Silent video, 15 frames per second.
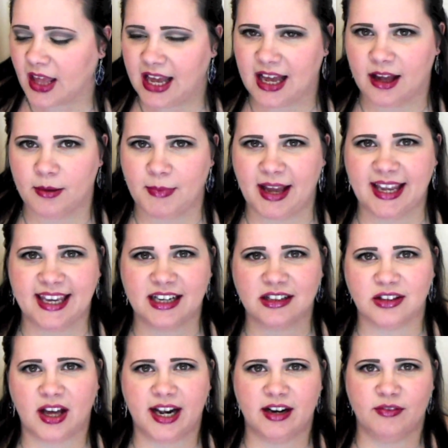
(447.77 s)
I get a
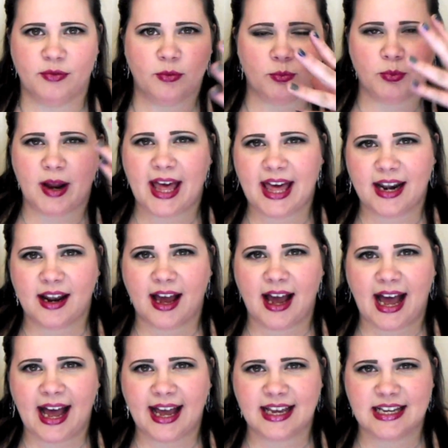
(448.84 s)
lot of red
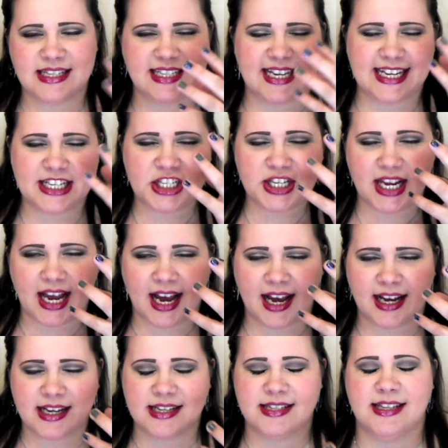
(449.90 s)
eyes, itchy
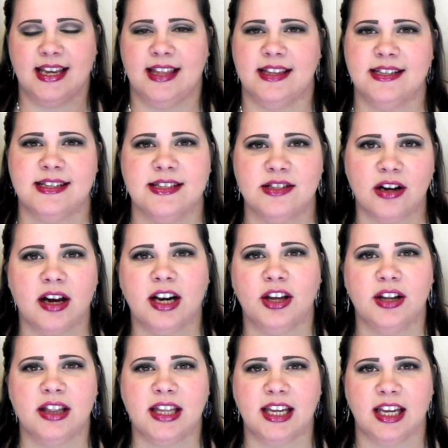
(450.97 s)
eyes, and this is not a
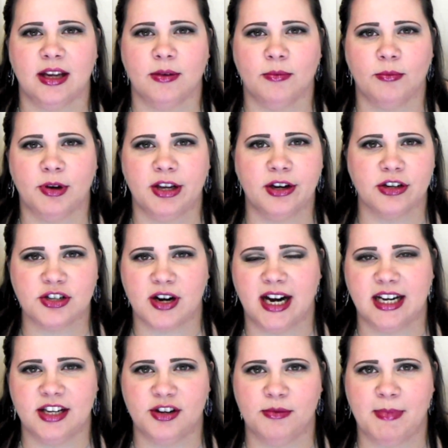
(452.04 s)
good thing when you're
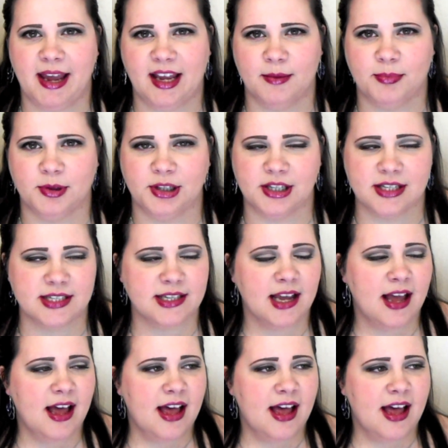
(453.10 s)
trying to do makeup looks.